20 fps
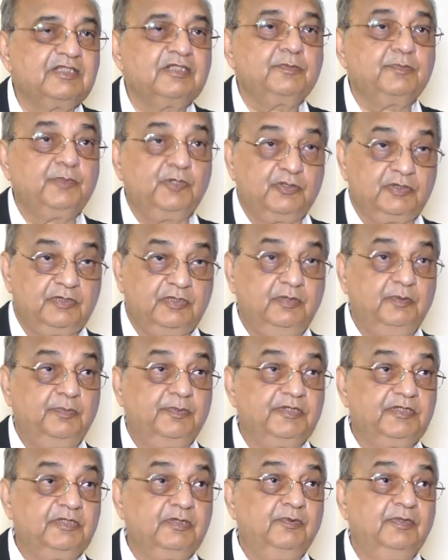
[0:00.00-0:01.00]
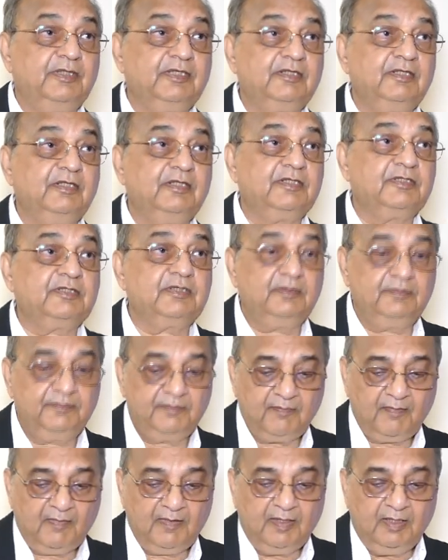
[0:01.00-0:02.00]
positive pressure ventilation
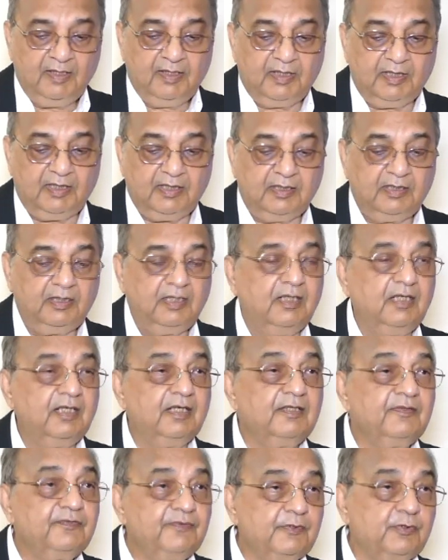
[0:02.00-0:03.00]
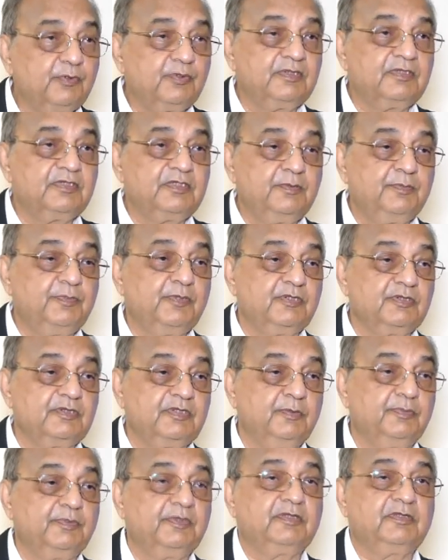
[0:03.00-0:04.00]
and high frequency
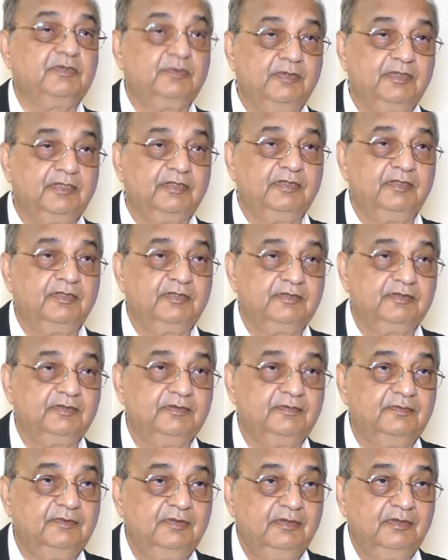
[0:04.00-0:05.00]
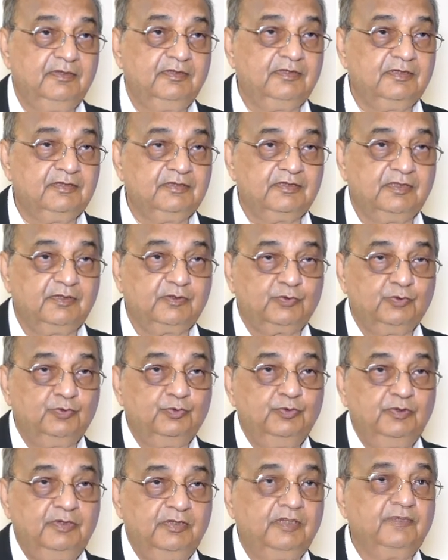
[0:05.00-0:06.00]
positive pressure ventilation. These are
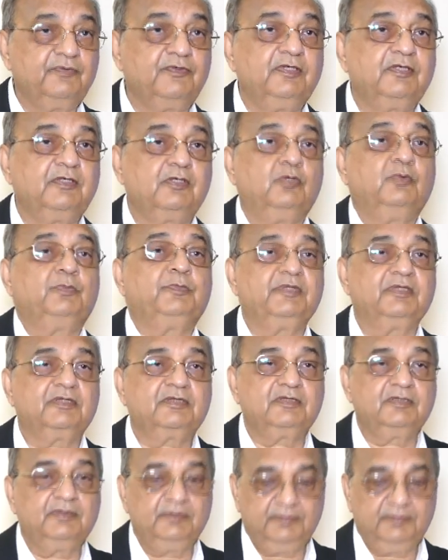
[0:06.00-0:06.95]
two different topics.